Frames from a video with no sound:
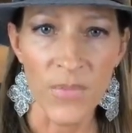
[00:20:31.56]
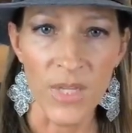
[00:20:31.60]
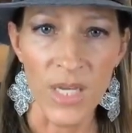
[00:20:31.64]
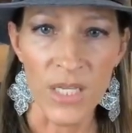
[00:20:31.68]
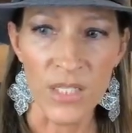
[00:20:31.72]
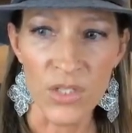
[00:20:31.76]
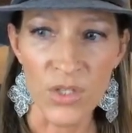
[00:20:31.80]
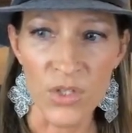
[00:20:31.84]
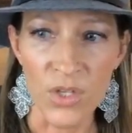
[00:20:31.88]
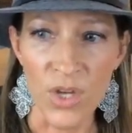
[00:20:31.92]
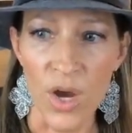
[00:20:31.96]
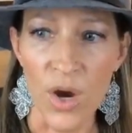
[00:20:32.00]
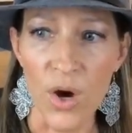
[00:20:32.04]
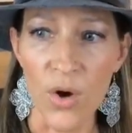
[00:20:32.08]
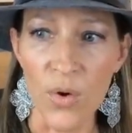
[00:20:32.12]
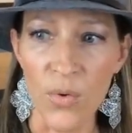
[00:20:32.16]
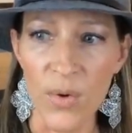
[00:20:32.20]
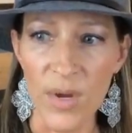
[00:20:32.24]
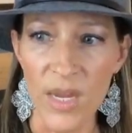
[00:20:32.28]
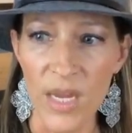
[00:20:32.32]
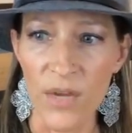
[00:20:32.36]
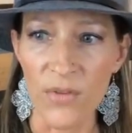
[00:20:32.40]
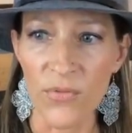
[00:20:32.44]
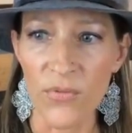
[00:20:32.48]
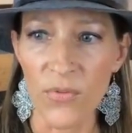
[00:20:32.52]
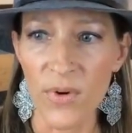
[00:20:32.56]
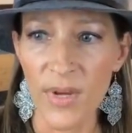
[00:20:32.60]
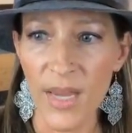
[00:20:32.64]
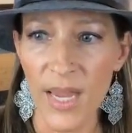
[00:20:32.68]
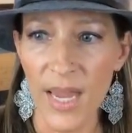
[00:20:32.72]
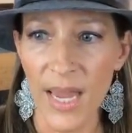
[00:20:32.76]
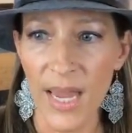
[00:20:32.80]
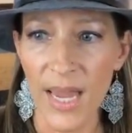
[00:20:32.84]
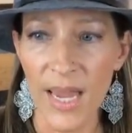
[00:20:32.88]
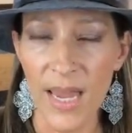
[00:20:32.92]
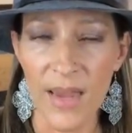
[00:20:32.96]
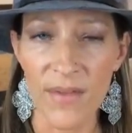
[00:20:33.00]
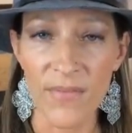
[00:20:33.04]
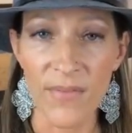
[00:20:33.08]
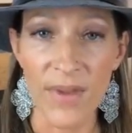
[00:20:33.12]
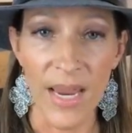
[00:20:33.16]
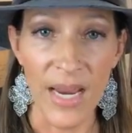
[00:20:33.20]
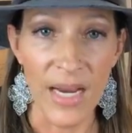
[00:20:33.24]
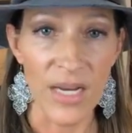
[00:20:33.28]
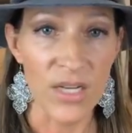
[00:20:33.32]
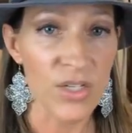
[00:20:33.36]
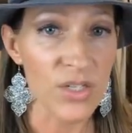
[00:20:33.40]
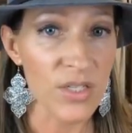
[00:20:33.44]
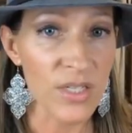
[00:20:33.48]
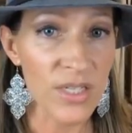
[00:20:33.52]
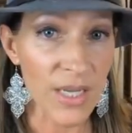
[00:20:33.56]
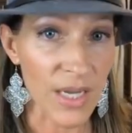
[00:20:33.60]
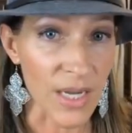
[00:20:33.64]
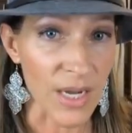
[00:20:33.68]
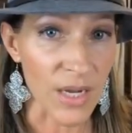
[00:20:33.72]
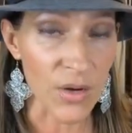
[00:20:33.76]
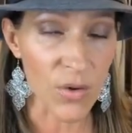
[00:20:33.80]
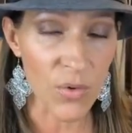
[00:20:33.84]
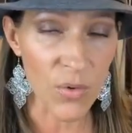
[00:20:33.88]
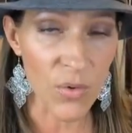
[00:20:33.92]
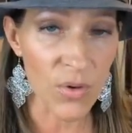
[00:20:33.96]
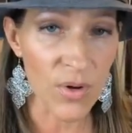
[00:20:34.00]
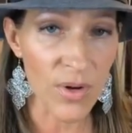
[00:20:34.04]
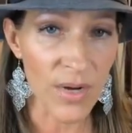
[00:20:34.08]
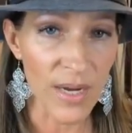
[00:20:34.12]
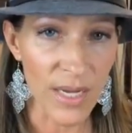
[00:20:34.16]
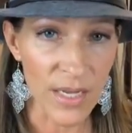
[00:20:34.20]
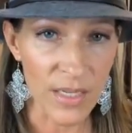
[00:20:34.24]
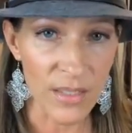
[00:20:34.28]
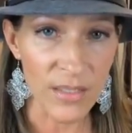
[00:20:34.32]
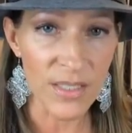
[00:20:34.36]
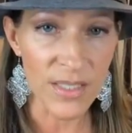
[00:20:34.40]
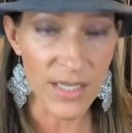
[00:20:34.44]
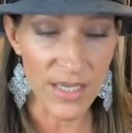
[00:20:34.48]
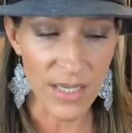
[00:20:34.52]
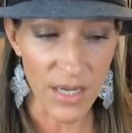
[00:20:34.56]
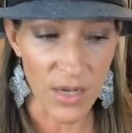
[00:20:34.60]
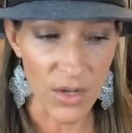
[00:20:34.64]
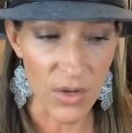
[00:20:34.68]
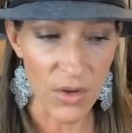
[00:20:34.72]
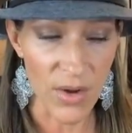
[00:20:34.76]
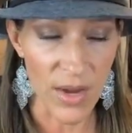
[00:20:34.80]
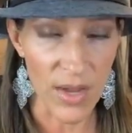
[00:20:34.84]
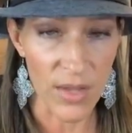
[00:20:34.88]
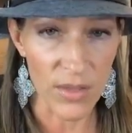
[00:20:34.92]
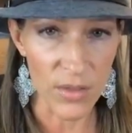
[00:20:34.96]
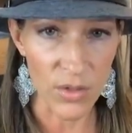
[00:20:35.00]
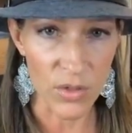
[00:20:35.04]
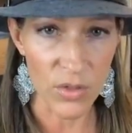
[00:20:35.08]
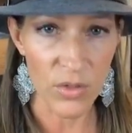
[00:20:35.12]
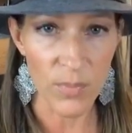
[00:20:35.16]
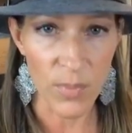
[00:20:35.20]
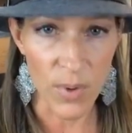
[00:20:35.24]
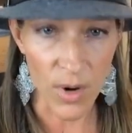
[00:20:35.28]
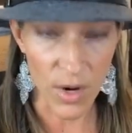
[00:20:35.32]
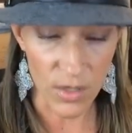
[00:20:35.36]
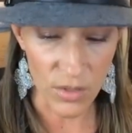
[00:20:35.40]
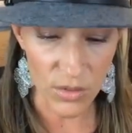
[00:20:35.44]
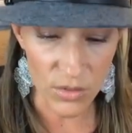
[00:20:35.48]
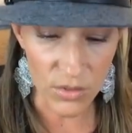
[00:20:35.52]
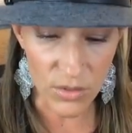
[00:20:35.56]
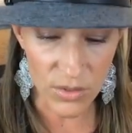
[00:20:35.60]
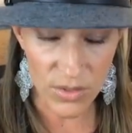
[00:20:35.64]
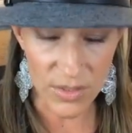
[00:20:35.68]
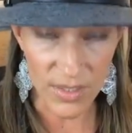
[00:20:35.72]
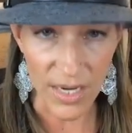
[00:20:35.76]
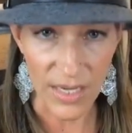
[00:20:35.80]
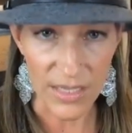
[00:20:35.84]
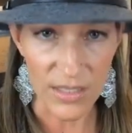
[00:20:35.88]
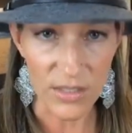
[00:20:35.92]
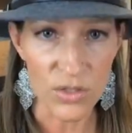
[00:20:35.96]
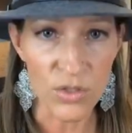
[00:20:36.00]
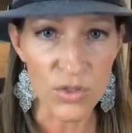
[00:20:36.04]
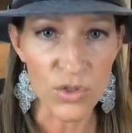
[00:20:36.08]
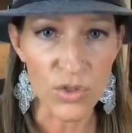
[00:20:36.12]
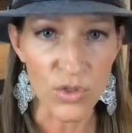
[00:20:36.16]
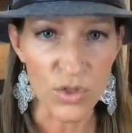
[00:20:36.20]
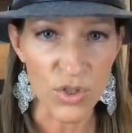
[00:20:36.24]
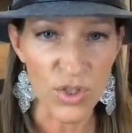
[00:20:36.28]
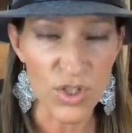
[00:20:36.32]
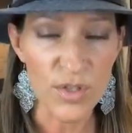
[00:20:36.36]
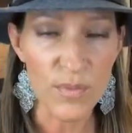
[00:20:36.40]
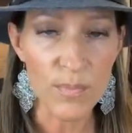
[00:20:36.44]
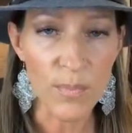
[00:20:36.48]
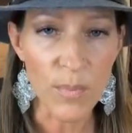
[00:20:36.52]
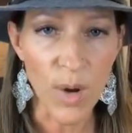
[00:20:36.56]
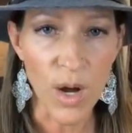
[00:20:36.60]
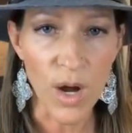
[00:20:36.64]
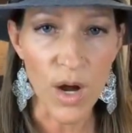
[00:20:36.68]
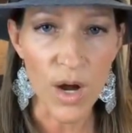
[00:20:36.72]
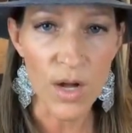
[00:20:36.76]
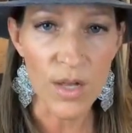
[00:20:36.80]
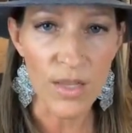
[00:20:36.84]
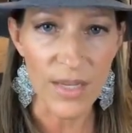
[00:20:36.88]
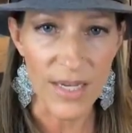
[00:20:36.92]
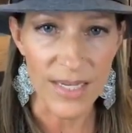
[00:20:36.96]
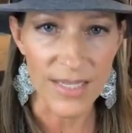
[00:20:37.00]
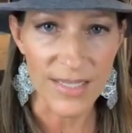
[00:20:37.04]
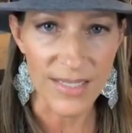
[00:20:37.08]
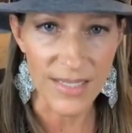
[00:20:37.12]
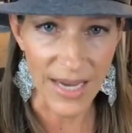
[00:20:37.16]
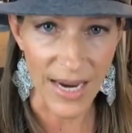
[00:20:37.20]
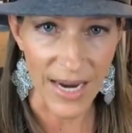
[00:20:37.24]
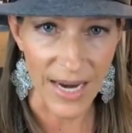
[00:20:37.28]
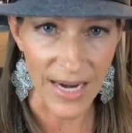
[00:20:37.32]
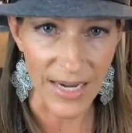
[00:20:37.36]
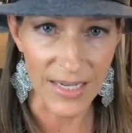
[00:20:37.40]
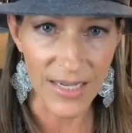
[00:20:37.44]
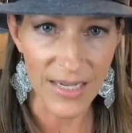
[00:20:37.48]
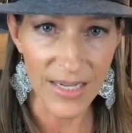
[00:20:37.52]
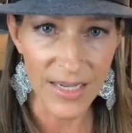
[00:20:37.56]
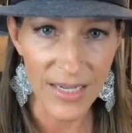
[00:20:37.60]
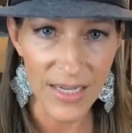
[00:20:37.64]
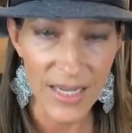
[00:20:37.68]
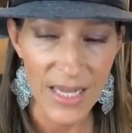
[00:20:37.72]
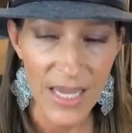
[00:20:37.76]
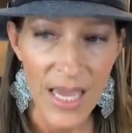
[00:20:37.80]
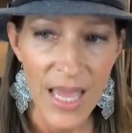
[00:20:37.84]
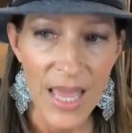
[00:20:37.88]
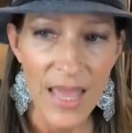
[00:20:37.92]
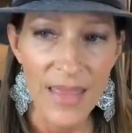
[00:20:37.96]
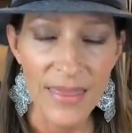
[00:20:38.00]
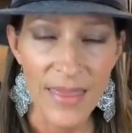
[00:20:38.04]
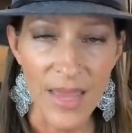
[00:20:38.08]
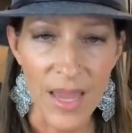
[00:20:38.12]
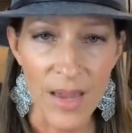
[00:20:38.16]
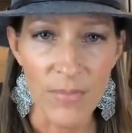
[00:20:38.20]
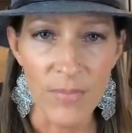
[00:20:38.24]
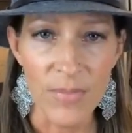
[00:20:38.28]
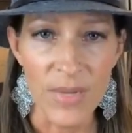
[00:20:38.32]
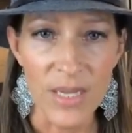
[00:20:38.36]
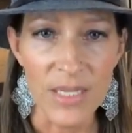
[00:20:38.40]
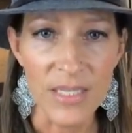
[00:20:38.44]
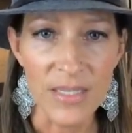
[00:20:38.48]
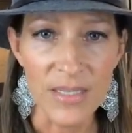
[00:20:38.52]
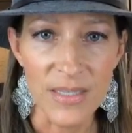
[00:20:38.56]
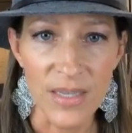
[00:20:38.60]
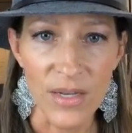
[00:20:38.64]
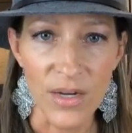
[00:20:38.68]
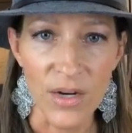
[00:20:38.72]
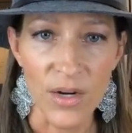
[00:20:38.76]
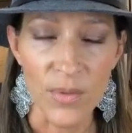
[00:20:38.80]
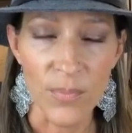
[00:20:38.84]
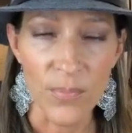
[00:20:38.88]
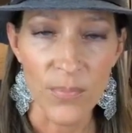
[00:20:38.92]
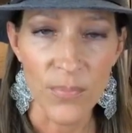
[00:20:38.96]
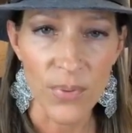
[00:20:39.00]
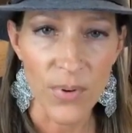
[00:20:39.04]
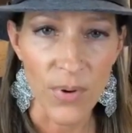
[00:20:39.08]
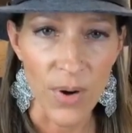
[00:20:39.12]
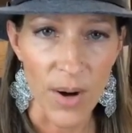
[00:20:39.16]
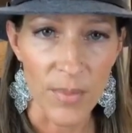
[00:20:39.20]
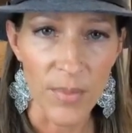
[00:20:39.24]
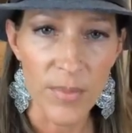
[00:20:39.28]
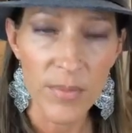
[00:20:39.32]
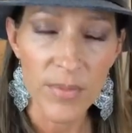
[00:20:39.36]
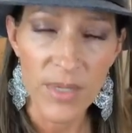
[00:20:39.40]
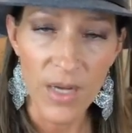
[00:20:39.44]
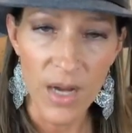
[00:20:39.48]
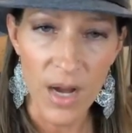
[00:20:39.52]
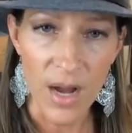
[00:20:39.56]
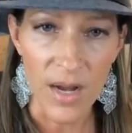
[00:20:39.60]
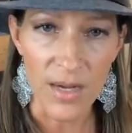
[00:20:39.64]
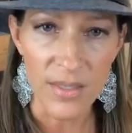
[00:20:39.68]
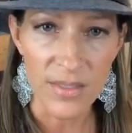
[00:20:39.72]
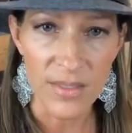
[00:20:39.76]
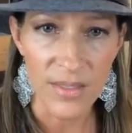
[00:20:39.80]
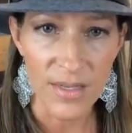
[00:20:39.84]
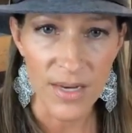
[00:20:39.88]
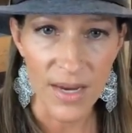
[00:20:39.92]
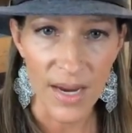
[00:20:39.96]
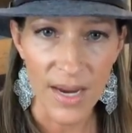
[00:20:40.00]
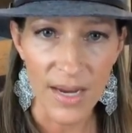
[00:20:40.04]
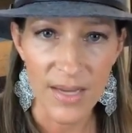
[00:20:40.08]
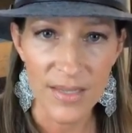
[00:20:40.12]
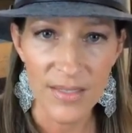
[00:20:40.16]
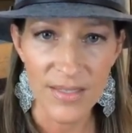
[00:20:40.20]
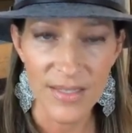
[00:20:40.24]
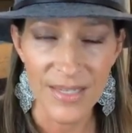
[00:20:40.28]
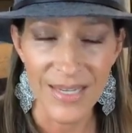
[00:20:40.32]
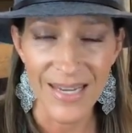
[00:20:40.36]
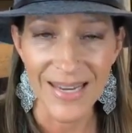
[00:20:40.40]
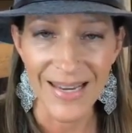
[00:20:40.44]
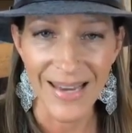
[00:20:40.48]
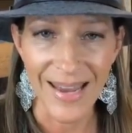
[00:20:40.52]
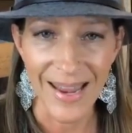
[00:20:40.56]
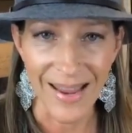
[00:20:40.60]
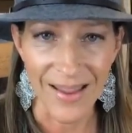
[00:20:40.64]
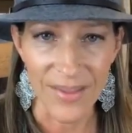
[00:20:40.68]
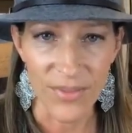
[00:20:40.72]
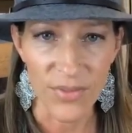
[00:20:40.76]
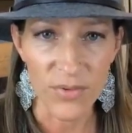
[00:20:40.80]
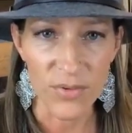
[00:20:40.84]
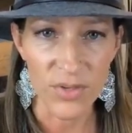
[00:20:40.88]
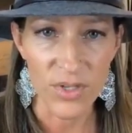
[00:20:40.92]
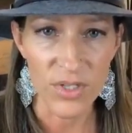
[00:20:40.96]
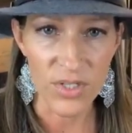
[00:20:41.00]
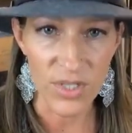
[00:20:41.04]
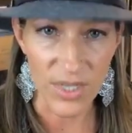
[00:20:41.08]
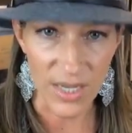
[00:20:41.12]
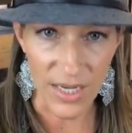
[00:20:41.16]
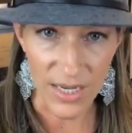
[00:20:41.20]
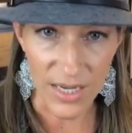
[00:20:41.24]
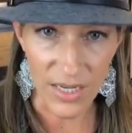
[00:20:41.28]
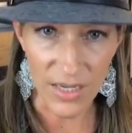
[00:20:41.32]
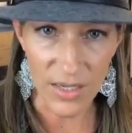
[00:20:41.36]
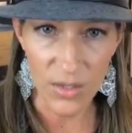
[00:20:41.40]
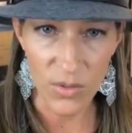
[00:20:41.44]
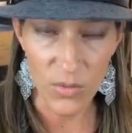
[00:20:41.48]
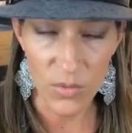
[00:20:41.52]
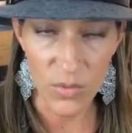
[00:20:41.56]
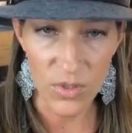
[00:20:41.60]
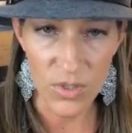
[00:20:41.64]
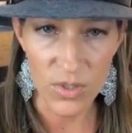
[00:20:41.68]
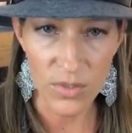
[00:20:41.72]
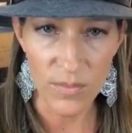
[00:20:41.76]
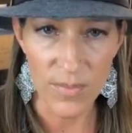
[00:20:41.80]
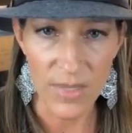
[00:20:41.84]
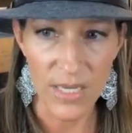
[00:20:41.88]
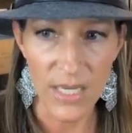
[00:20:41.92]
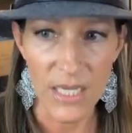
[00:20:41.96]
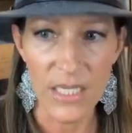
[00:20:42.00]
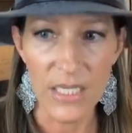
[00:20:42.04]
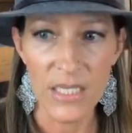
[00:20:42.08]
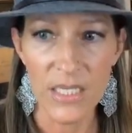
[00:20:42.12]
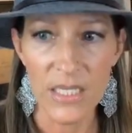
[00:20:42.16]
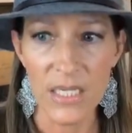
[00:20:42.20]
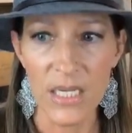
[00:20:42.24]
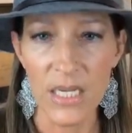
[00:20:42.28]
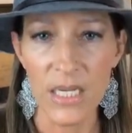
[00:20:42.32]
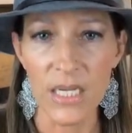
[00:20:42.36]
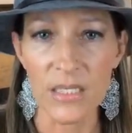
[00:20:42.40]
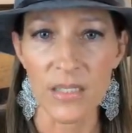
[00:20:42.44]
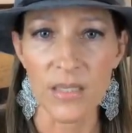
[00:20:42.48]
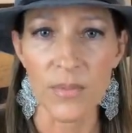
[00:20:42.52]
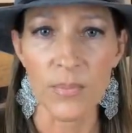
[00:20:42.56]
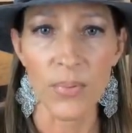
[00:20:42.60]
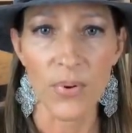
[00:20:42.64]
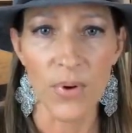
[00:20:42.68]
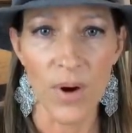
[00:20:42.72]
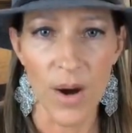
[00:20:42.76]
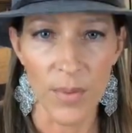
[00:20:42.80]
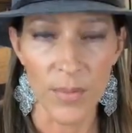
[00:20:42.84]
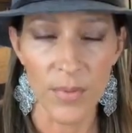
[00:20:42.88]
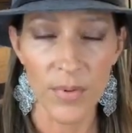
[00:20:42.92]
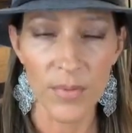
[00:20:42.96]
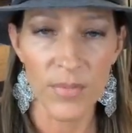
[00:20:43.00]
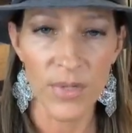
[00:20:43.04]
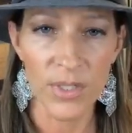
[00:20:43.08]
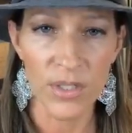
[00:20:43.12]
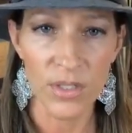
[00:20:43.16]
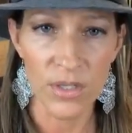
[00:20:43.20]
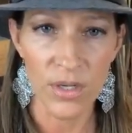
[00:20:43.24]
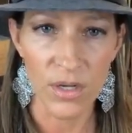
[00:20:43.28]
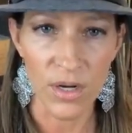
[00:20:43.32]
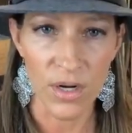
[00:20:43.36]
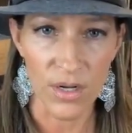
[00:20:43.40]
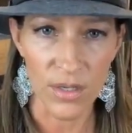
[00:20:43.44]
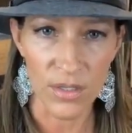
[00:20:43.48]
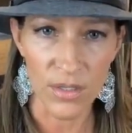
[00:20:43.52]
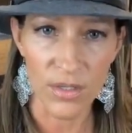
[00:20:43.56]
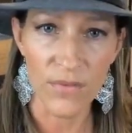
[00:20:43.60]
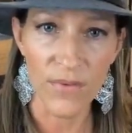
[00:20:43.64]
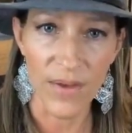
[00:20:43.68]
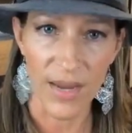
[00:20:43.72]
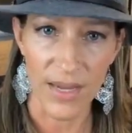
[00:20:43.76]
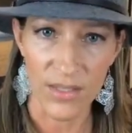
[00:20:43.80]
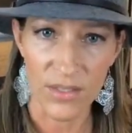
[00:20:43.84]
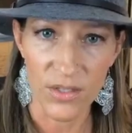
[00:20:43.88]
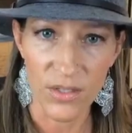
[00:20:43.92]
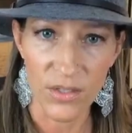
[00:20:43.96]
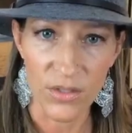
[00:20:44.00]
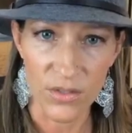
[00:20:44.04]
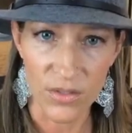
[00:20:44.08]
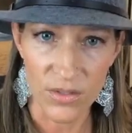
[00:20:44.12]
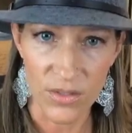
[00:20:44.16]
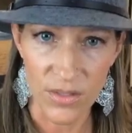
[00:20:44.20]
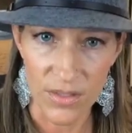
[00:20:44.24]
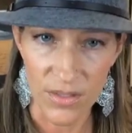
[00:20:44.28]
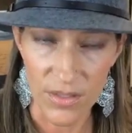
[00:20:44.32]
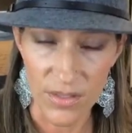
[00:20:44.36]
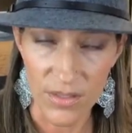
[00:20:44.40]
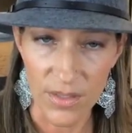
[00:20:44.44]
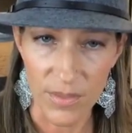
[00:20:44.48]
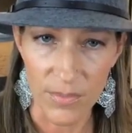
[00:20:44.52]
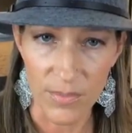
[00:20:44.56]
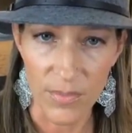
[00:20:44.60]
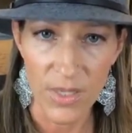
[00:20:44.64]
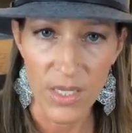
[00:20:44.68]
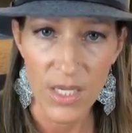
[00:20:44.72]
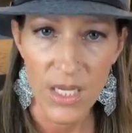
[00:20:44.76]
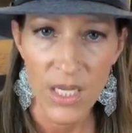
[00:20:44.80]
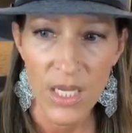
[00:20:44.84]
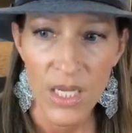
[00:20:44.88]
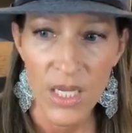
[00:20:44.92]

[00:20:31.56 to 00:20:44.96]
And so if we have HDL or LDL and those particle sizes are small and tiny, that means they're probably oxidized and atherogenic, which means it's a problem in your cardiovascular system.